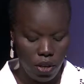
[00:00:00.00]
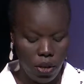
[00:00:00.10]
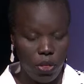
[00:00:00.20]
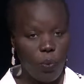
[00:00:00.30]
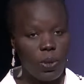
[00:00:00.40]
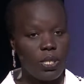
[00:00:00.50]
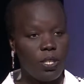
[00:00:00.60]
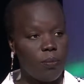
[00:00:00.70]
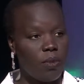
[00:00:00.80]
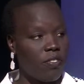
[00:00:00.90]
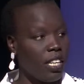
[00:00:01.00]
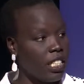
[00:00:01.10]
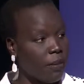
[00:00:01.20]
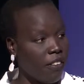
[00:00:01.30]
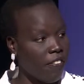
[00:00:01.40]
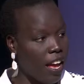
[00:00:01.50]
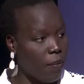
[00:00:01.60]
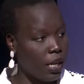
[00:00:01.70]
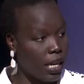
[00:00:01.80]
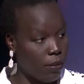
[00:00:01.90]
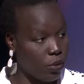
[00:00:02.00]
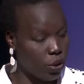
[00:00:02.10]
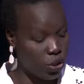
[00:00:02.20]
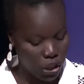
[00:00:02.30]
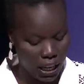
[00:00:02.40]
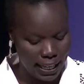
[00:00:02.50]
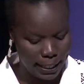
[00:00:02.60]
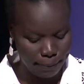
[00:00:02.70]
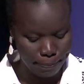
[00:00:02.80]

on the wisdom of letting my family come to Australia.